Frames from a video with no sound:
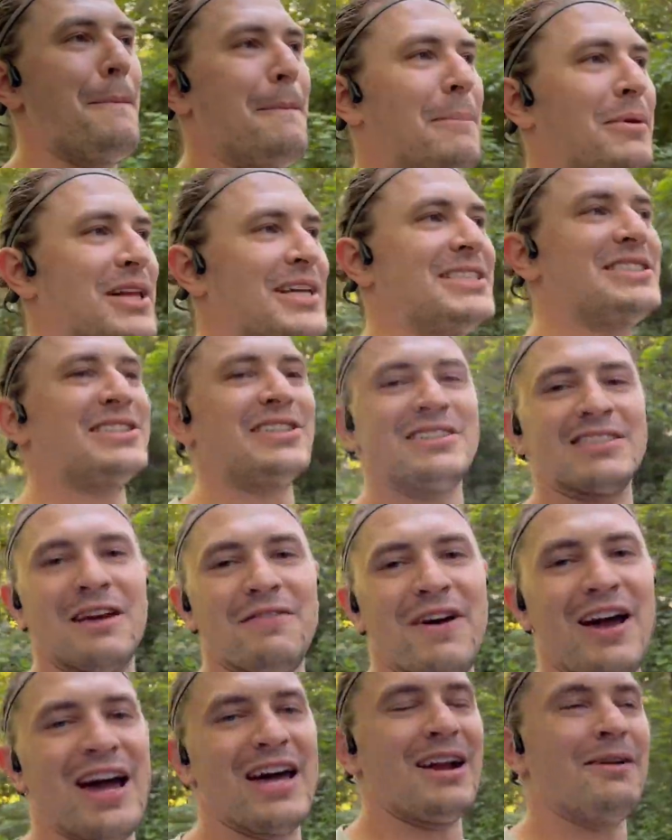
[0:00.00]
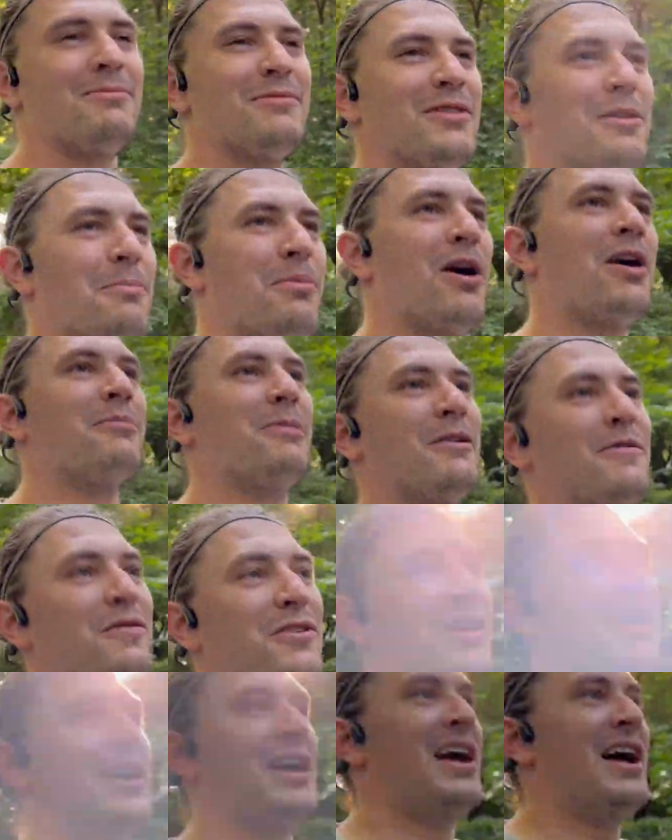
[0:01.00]
blisters I've had on the ball of my
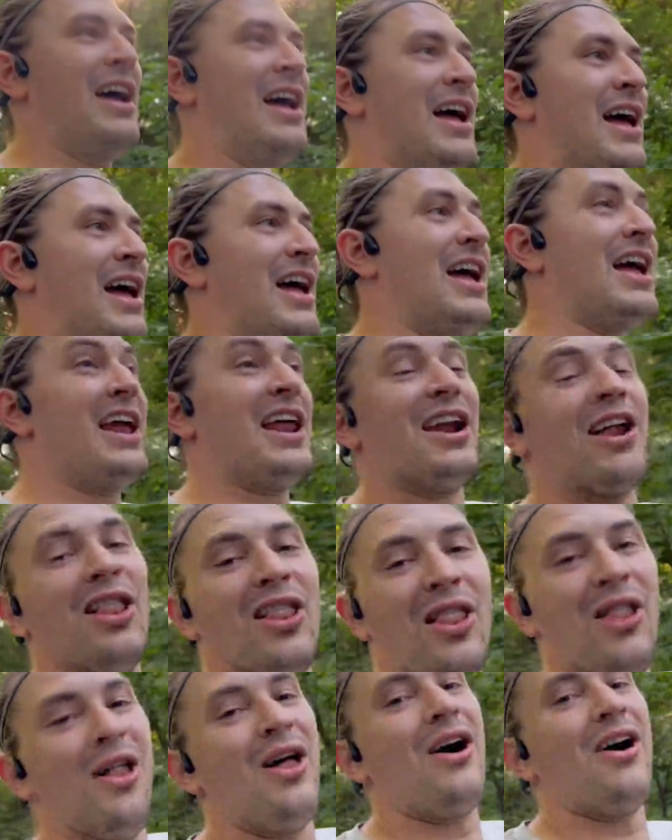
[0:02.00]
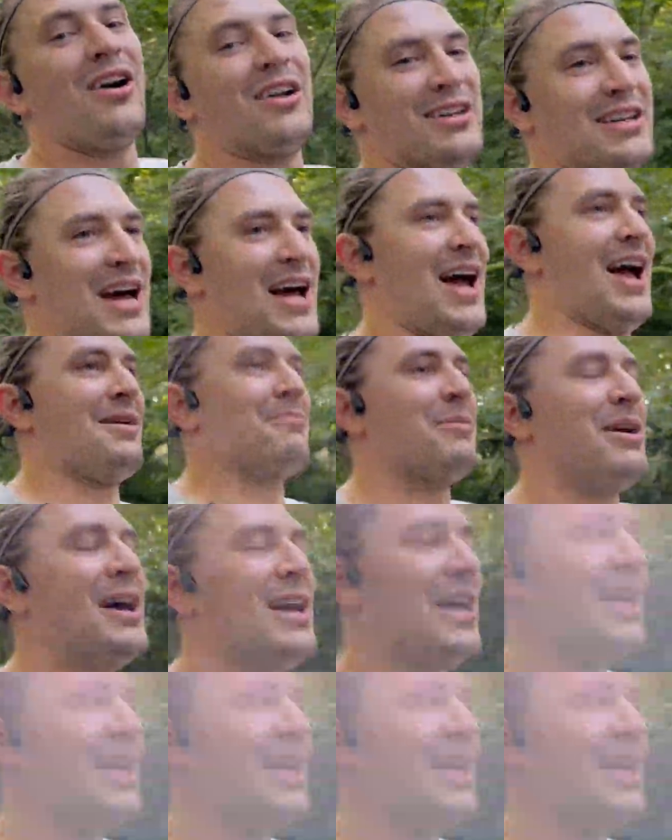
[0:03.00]
foot in a long time.